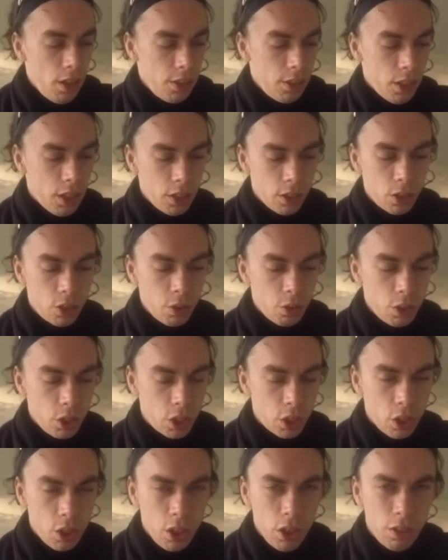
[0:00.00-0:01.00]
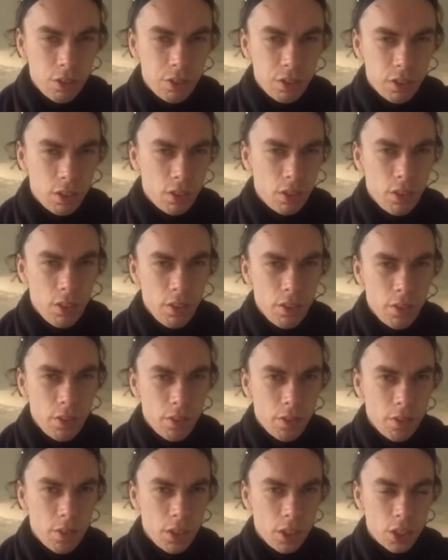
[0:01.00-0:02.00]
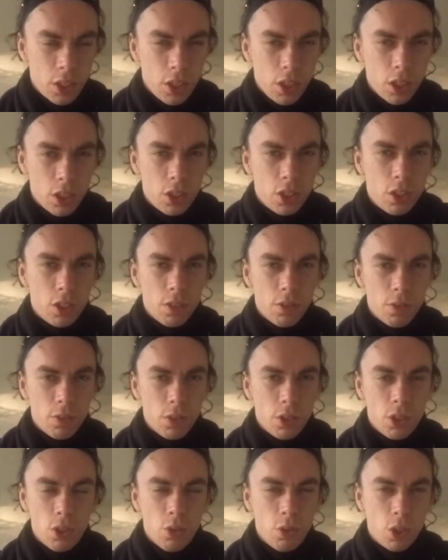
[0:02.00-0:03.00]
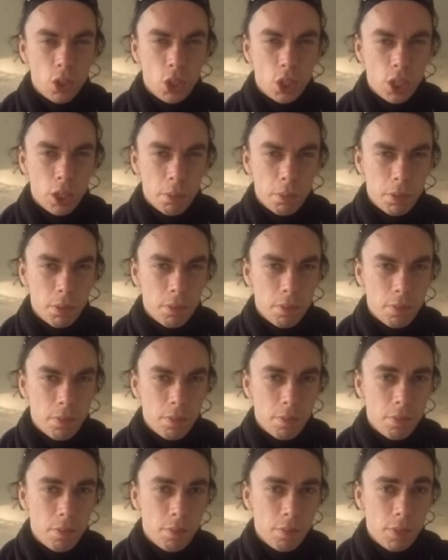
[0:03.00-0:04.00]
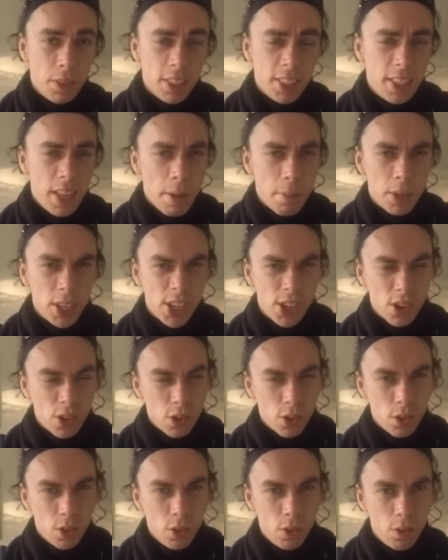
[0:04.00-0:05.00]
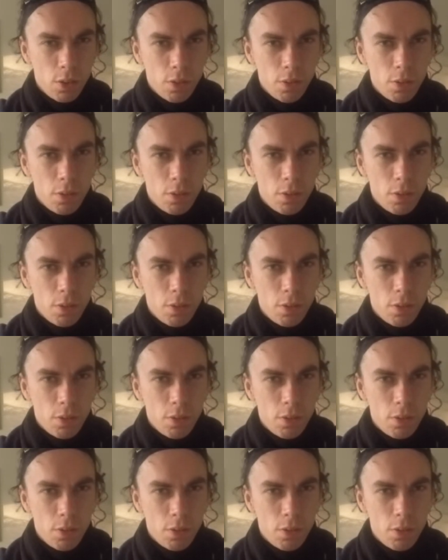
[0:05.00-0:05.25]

done to this earth is not stewardship, it is damage control.